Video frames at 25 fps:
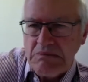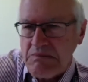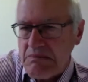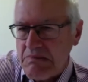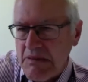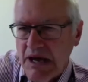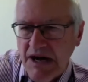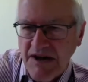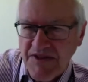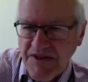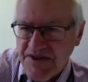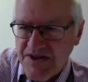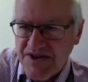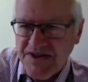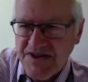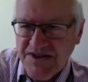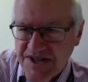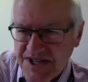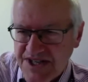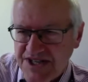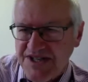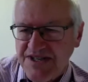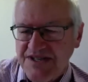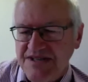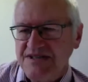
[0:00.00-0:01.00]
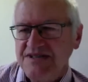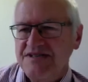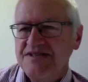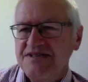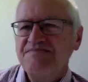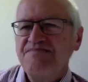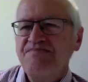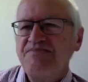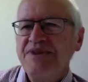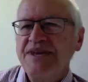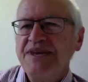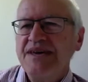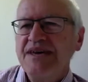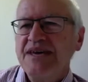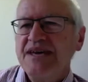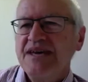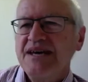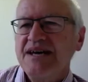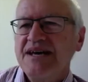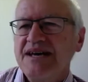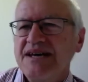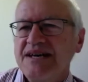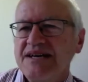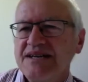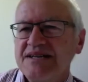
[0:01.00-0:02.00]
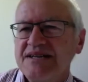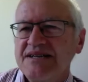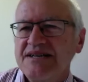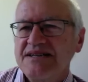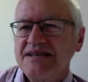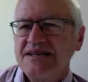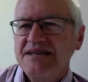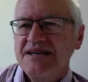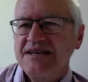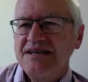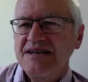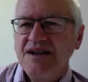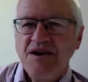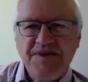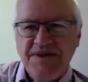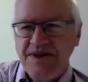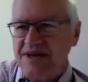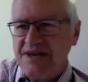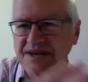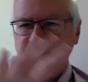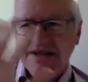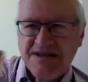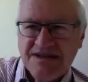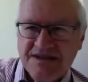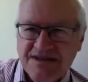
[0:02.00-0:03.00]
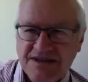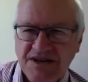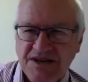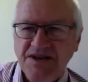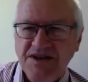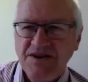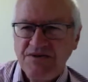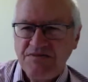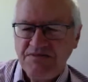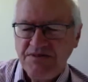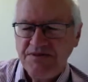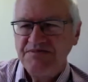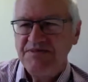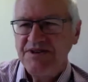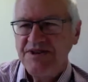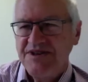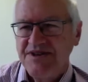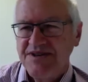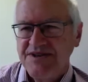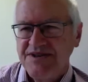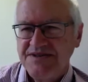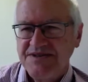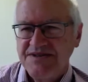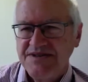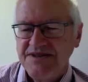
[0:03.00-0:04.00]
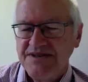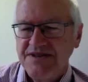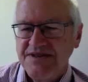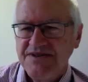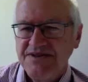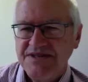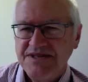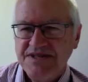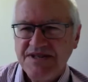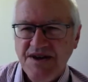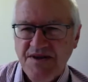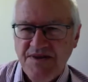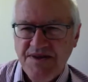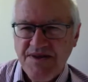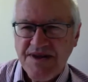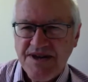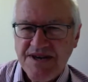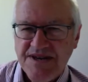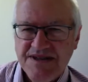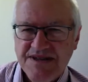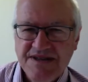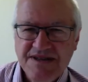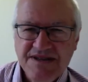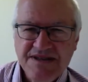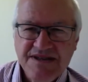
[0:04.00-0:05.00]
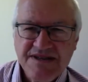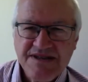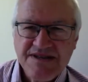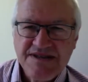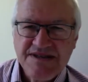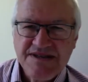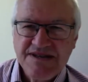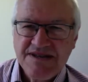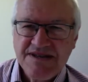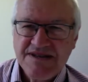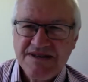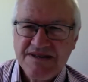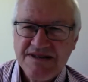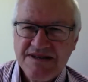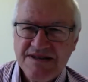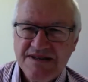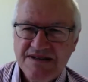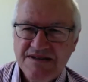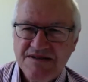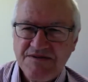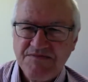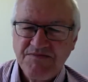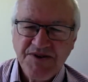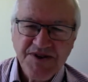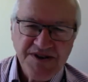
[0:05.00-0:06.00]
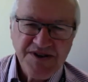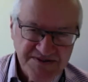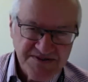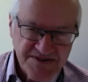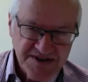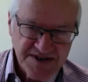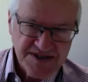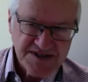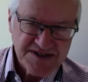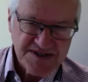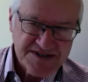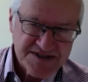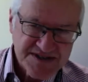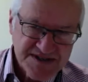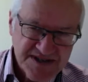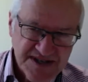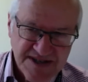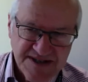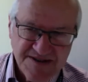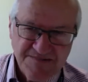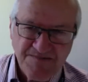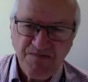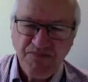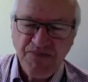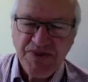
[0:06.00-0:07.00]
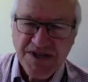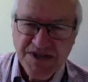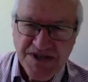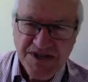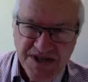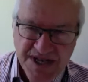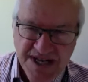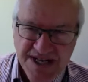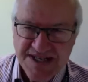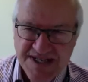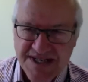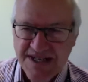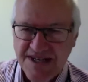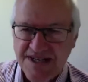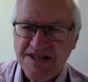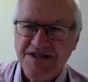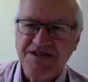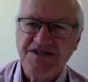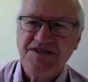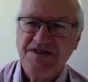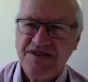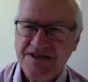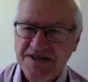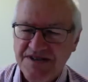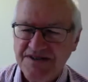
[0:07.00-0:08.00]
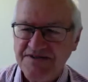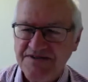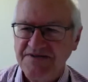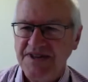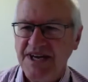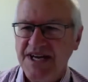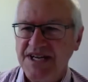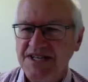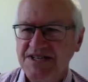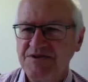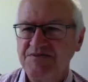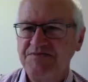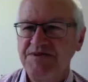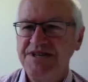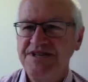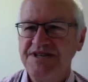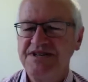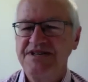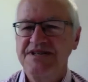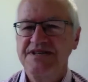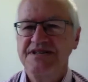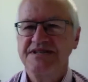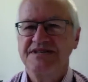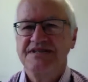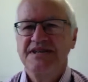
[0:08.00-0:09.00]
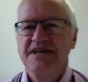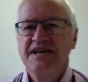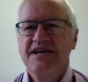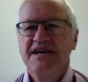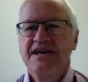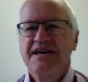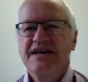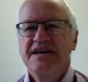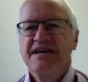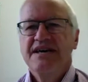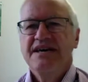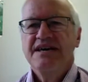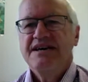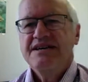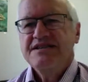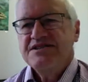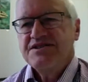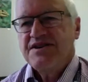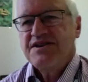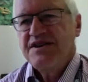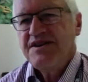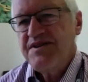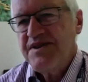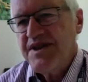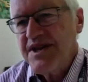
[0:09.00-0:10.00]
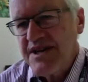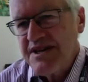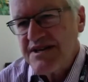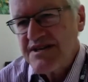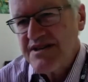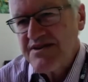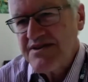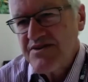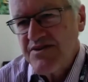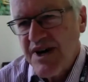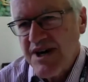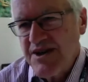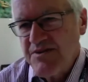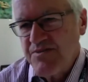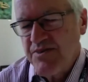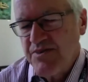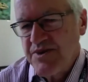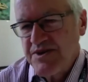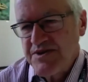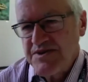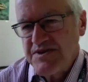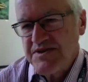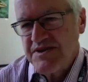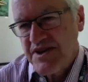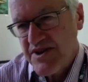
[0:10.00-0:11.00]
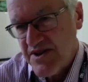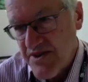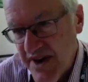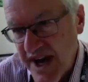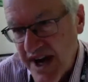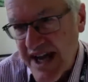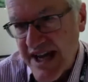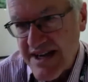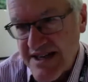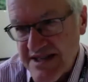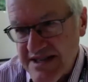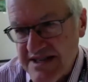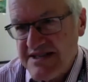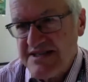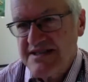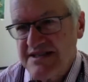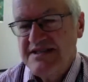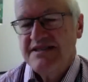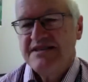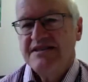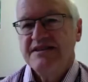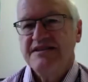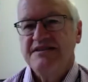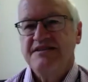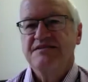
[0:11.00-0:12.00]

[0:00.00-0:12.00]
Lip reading: other conditions. And nothing can cope because there is nothing in the previous genetic history of that species. And so I think Raup was correct that